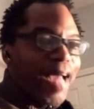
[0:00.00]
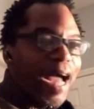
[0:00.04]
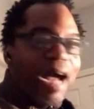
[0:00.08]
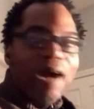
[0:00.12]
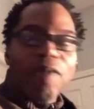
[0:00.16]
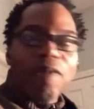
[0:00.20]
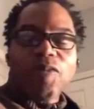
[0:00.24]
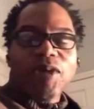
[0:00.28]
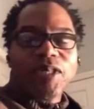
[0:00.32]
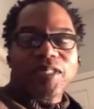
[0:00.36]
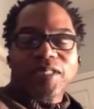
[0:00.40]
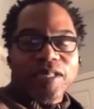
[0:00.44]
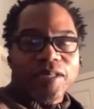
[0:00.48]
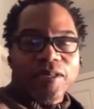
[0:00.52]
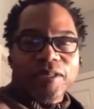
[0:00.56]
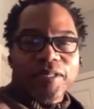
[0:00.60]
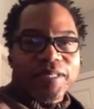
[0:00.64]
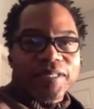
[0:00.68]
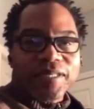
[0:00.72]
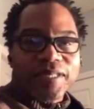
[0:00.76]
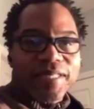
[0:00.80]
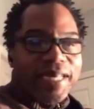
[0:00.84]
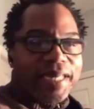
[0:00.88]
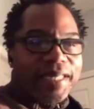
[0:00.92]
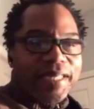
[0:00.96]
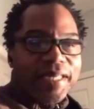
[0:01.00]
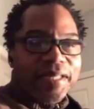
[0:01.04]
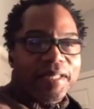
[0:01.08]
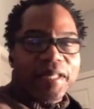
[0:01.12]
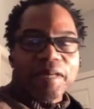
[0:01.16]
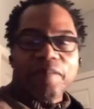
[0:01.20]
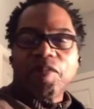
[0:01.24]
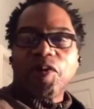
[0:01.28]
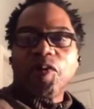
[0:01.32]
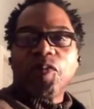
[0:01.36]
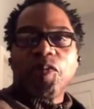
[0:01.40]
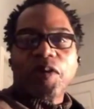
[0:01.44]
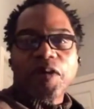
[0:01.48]
I wasn't going to say
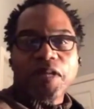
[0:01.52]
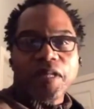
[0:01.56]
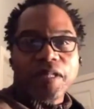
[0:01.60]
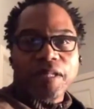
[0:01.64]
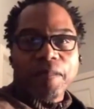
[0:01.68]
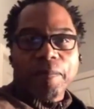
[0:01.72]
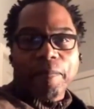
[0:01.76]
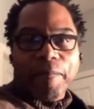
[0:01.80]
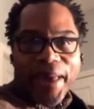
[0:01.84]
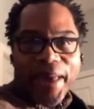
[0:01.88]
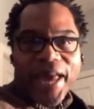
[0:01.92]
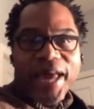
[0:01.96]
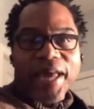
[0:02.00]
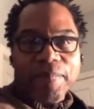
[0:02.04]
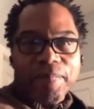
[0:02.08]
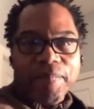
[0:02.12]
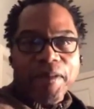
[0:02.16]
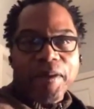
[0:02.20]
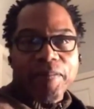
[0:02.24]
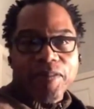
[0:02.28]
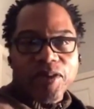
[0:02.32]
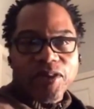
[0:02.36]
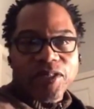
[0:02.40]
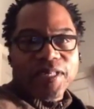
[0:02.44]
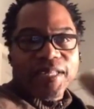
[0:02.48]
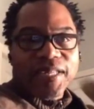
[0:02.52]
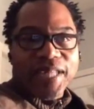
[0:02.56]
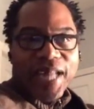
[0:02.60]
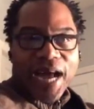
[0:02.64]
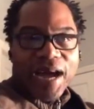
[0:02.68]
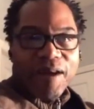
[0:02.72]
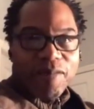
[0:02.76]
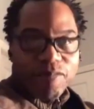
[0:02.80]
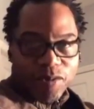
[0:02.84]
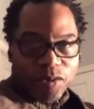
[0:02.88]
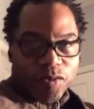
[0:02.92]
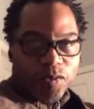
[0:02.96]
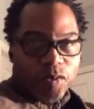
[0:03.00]
anything because the band members that
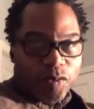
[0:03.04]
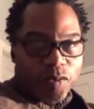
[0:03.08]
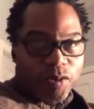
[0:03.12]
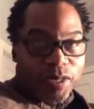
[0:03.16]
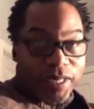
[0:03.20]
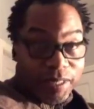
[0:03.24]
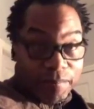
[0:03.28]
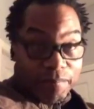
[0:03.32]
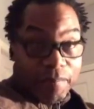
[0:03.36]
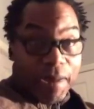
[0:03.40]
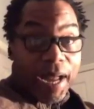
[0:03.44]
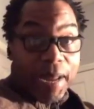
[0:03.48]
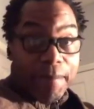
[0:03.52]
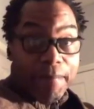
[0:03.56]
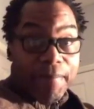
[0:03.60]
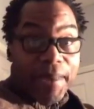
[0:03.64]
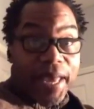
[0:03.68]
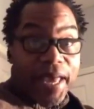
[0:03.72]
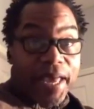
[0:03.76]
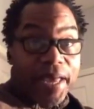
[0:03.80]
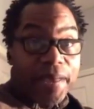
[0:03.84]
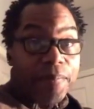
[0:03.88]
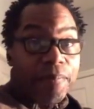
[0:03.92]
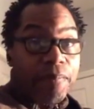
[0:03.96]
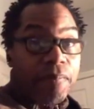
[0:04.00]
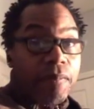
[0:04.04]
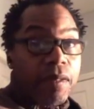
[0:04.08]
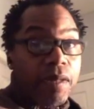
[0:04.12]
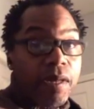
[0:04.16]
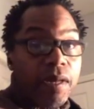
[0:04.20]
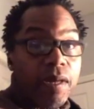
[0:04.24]
I in my band